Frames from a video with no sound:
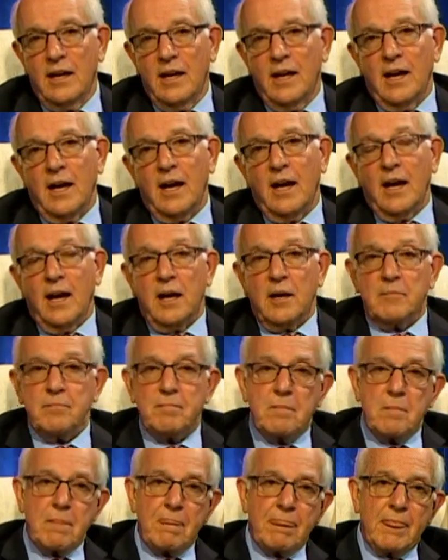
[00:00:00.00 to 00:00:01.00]

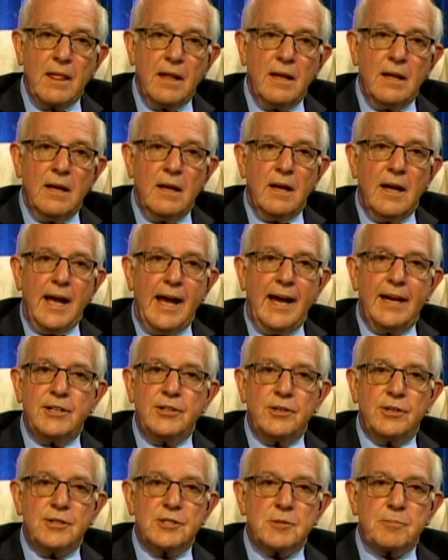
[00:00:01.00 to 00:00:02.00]
And you
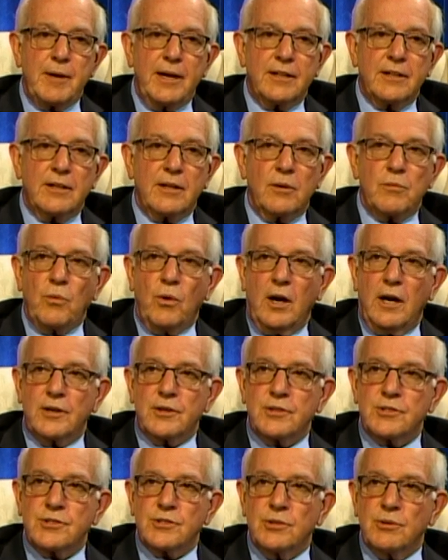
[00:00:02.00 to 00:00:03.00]
can spend it on water,
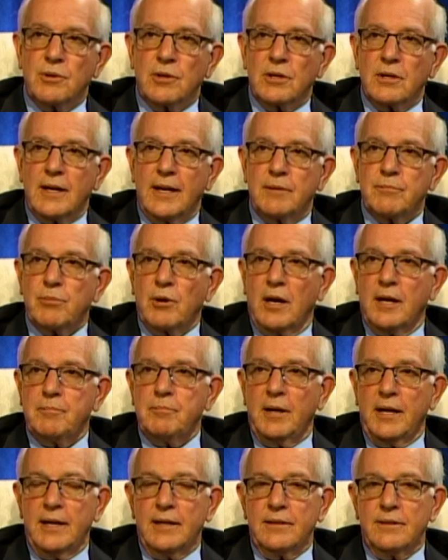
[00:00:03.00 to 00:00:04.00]
sewer, and
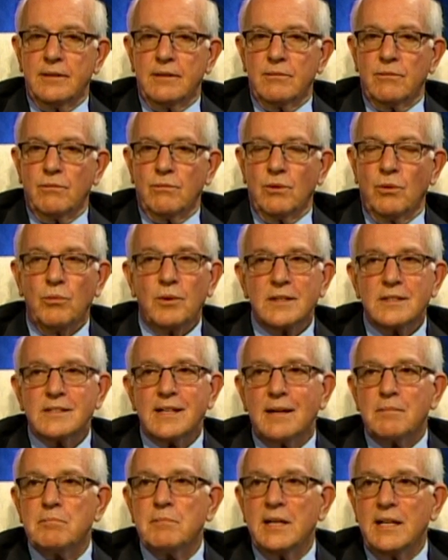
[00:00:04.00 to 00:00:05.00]
broadband. Well, what does
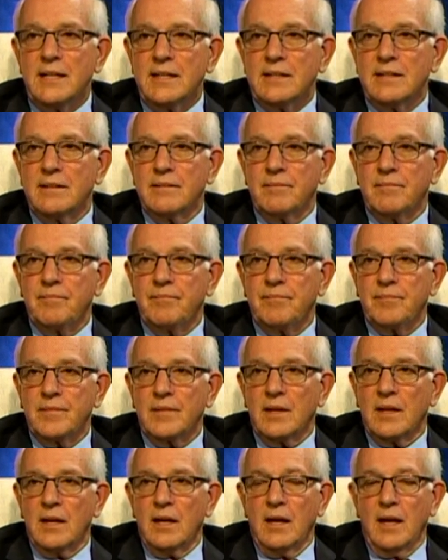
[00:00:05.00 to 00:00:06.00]
that mean?
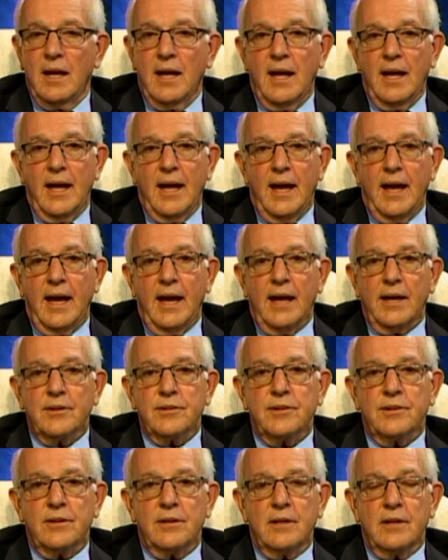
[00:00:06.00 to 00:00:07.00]

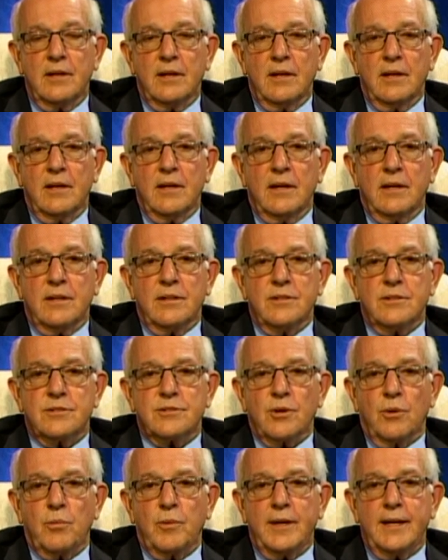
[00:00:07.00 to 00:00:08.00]
And so
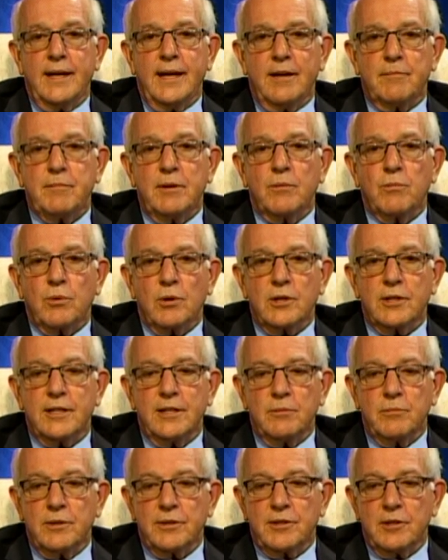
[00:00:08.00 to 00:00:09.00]
we have been
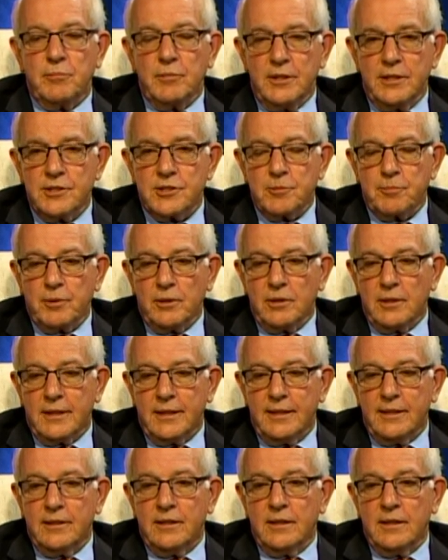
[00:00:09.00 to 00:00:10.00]
working with the Municipal
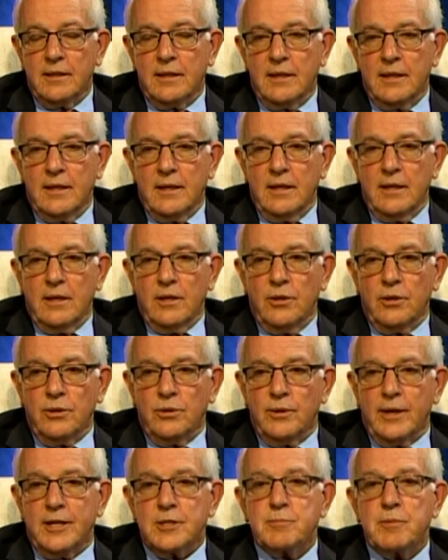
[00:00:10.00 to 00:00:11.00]
League, who
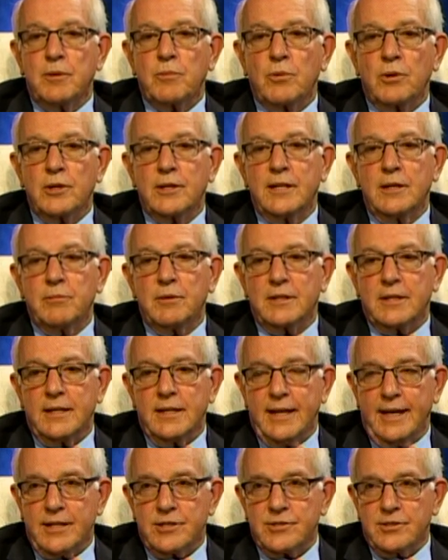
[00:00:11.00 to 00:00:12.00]
has been working with the
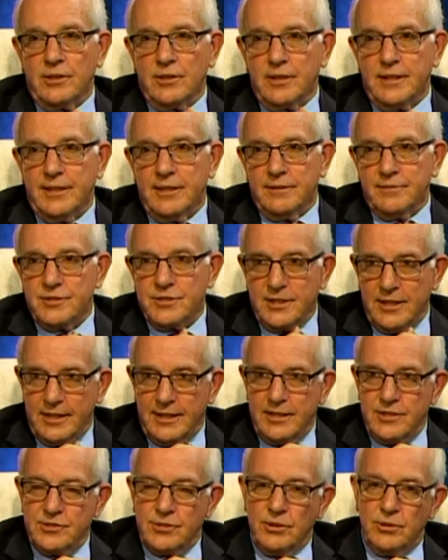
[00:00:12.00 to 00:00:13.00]
National League of
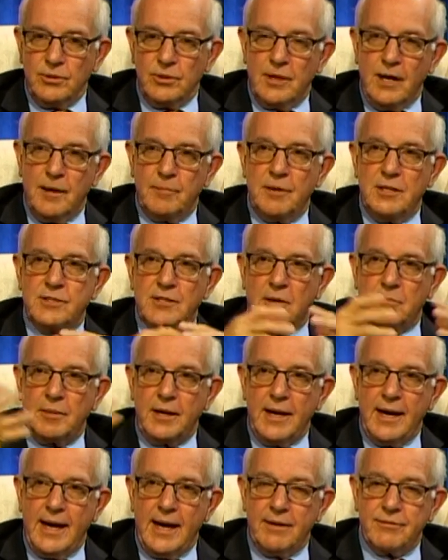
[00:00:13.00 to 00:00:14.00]
Cities, who lobbies on
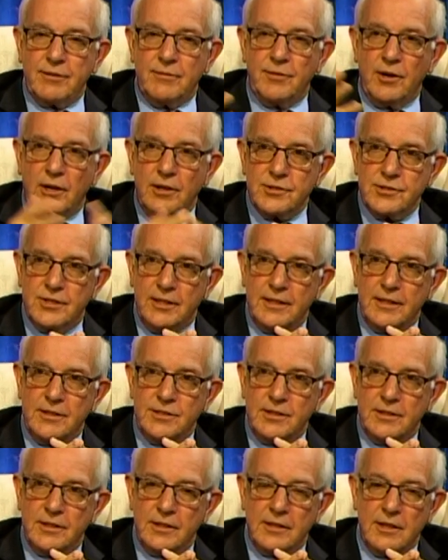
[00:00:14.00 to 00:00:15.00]
behalf of all cities
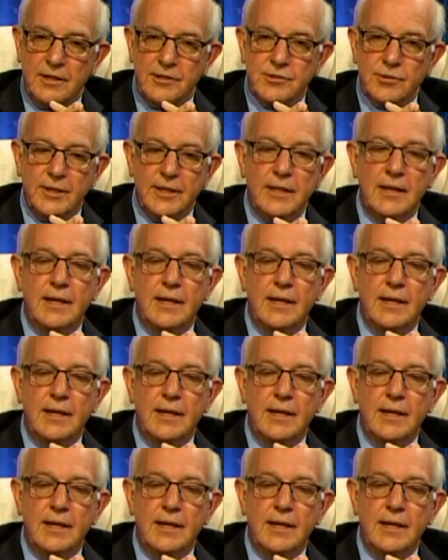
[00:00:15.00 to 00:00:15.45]
in the country,